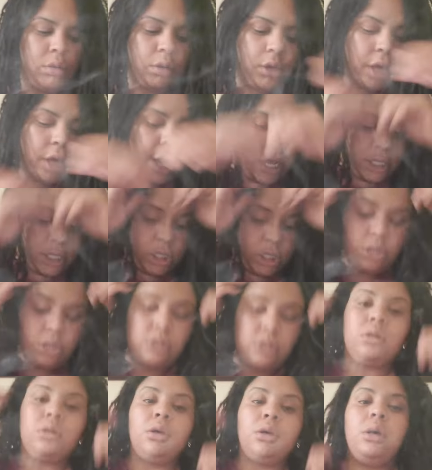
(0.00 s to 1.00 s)

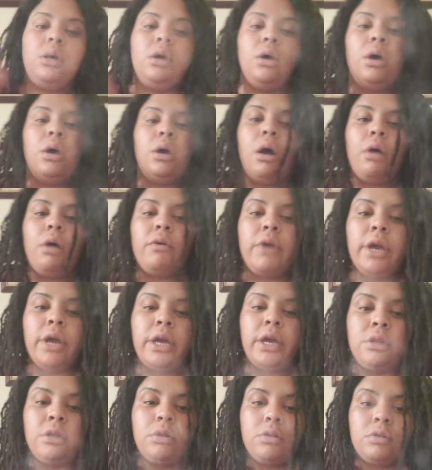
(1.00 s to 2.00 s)
Gotcha. All
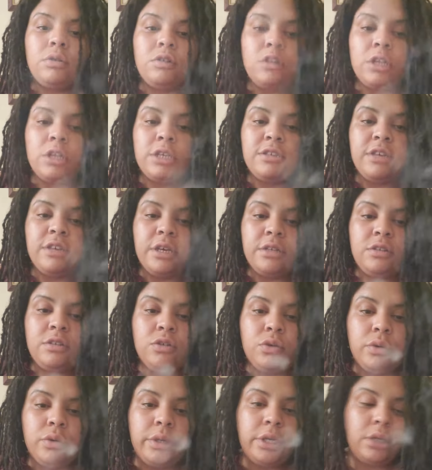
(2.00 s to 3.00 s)
right. So let's get
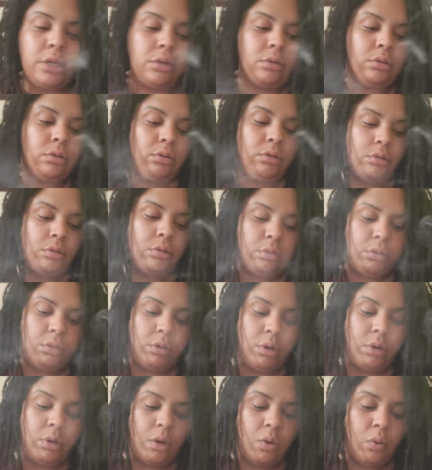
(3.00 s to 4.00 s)
to it.
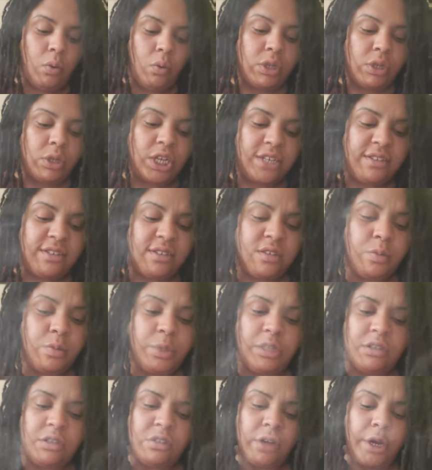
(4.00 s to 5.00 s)
Will justice
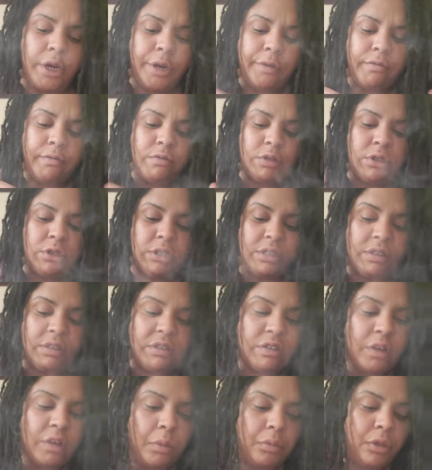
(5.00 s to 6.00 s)
be served? This
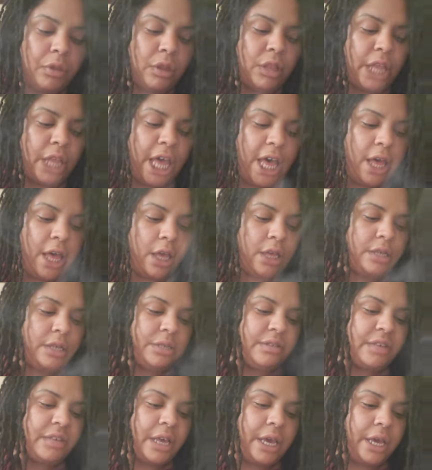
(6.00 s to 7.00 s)
is something that
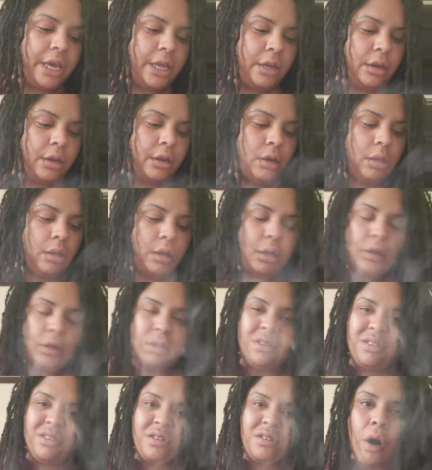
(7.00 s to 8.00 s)
he's saying.
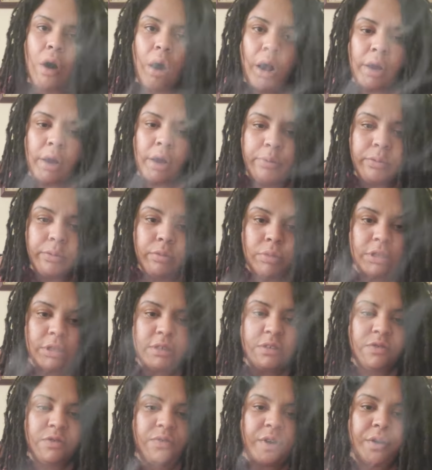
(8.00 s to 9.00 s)
This is hard.
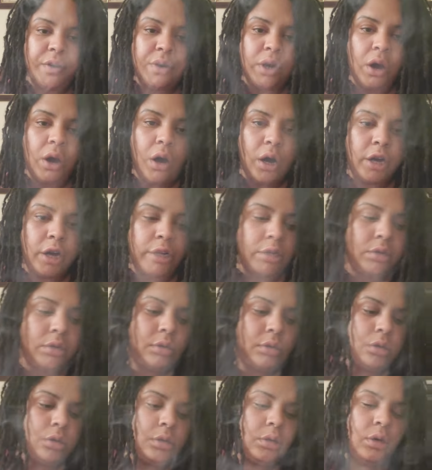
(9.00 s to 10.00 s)
This is very hard.
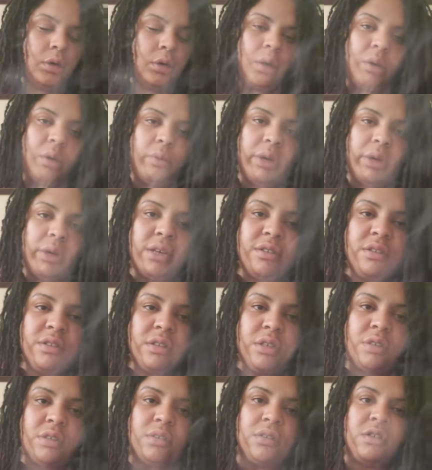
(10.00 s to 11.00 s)
Because
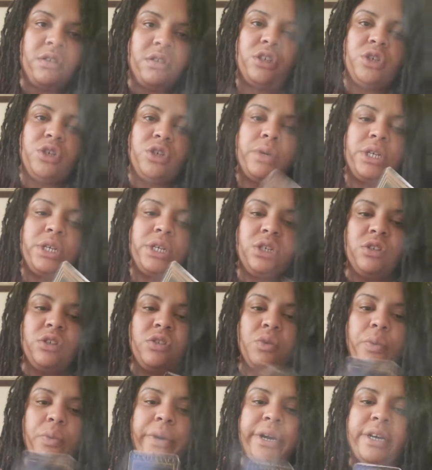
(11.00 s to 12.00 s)
it's a situation
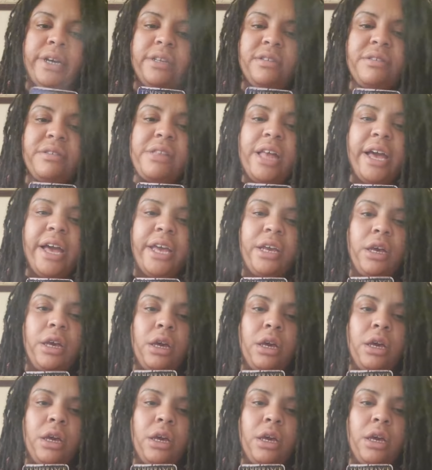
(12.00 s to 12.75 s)
to where it's like,